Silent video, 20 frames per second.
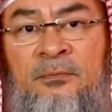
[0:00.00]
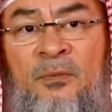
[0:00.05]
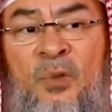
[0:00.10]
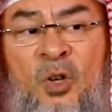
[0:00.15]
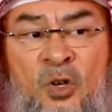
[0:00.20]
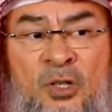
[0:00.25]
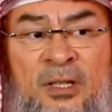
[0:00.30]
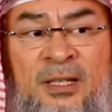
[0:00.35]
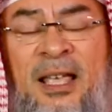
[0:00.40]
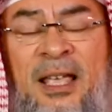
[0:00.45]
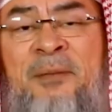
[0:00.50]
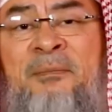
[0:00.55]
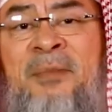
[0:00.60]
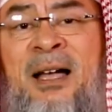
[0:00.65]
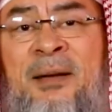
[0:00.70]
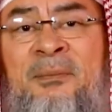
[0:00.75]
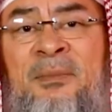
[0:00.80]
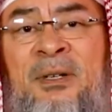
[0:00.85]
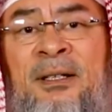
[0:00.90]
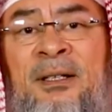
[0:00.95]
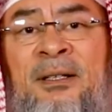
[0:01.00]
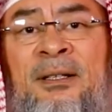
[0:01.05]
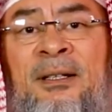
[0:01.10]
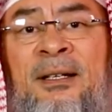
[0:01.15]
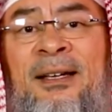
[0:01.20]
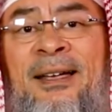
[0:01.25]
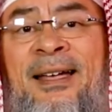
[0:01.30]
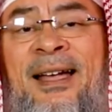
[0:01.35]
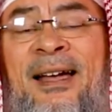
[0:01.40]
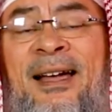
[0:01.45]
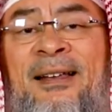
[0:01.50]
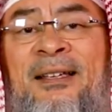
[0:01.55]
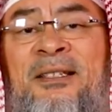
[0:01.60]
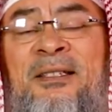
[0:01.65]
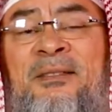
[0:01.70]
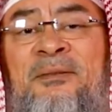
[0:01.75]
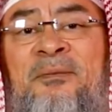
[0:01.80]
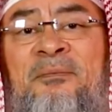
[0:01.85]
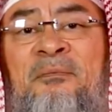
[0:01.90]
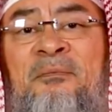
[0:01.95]
Because the imam
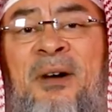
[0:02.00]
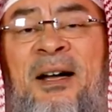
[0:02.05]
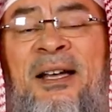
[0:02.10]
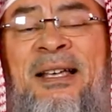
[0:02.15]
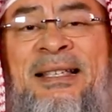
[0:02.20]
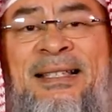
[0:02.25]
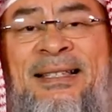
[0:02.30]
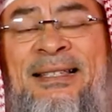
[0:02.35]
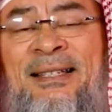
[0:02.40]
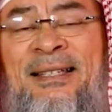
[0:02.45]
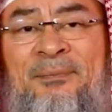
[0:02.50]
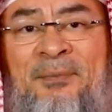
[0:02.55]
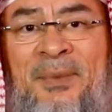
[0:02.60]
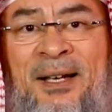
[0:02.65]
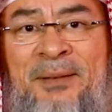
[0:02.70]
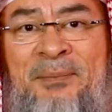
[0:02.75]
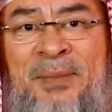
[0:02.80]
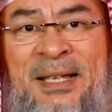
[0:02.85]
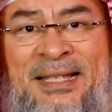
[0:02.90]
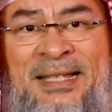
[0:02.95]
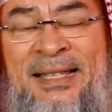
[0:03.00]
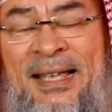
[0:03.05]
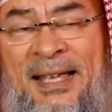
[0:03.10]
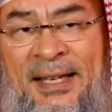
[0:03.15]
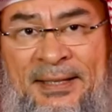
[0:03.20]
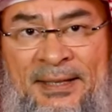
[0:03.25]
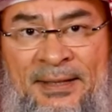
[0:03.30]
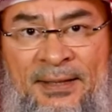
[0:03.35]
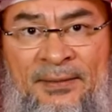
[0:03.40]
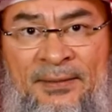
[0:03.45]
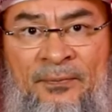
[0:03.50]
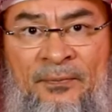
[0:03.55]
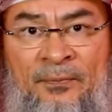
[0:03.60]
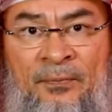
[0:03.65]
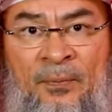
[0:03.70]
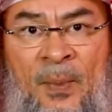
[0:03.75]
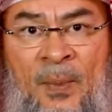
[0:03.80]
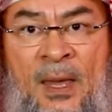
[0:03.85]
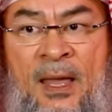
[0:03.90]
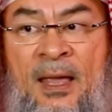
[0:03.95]
carries my mistakes.
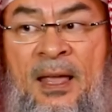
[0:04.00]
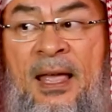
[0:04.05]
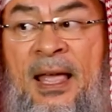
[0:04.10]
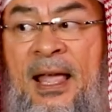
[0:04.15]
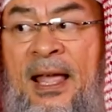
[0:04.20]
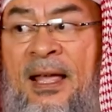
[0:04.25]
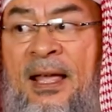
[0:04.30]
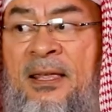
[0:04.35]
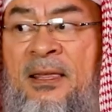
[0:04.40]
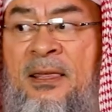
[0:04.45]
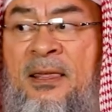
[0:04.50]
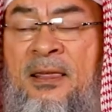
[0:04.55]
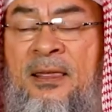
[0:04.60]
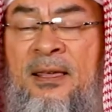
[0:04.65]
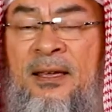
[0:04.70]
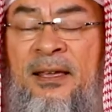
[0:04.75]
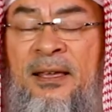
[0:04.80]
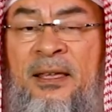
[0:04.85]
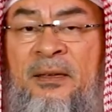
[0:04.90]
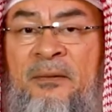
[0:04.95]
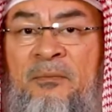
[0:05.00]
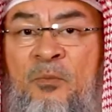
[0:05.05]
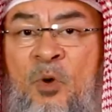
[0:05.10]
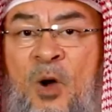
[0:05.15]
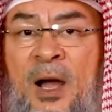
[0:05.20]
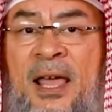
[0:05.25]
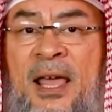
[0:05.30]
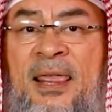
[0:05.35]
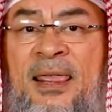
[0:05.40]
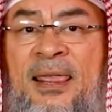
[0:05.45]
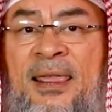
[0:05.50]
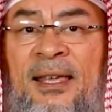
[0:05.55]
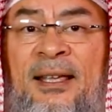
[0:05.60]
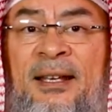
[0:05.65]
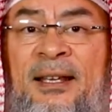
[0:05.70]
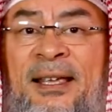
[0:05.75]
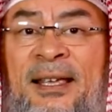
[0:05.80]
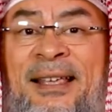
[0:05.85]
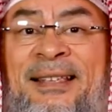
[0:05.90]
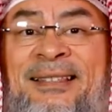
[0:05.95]
And the
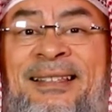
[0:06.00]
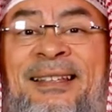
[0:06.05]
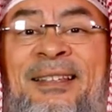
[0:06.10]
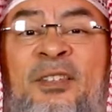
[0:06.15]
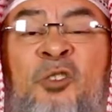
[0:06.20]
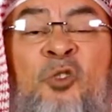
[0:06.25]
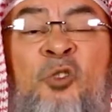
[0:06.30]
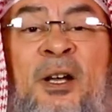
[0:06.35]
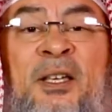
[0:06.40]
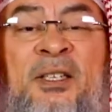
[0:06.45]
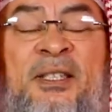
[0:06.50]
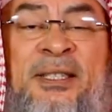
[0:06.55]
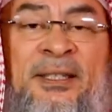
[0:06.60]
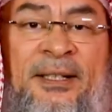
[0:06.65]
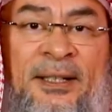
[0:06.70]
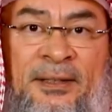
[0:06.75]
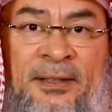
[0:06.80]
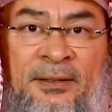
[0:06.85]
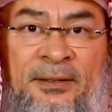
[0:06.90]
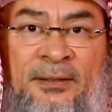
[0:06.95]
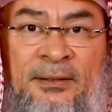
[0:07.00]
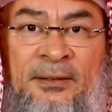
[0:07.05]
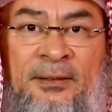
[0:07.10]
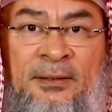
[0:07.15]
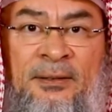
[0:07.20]
muezzin is entrusted.